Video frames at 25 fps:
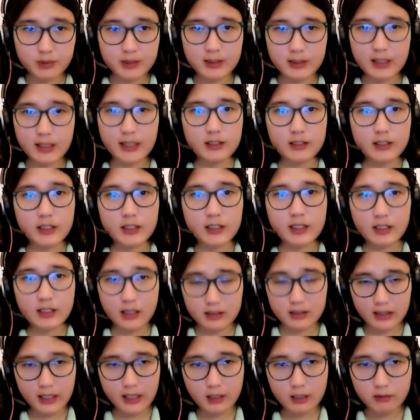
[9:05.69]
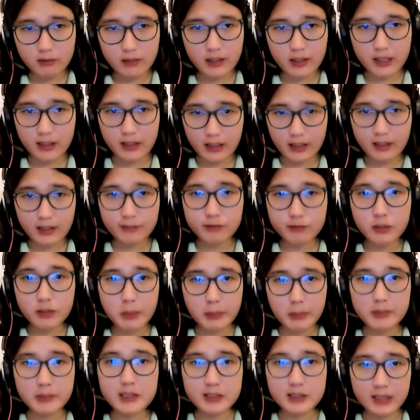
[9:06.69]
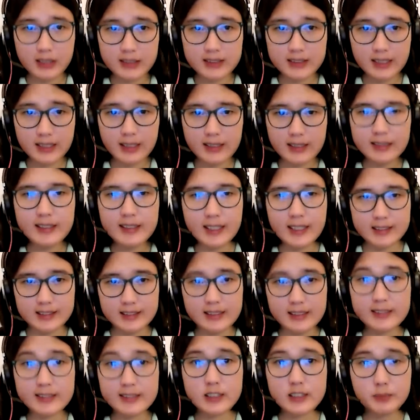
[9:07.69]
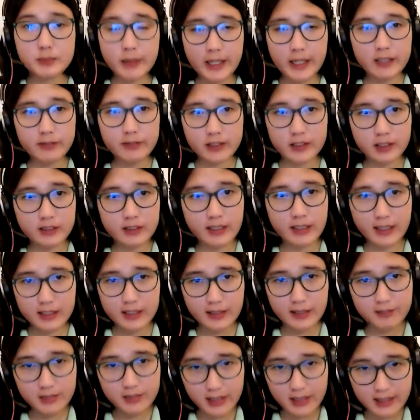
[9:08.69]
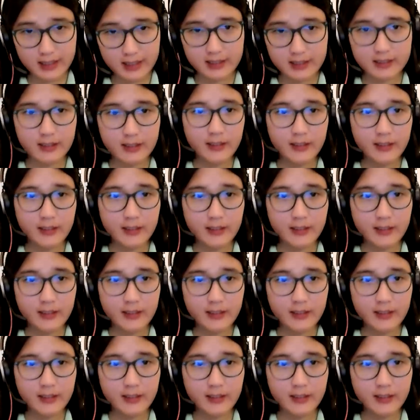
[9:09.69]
it did not take very long for people to decide, yes, this is bad, we should take them down.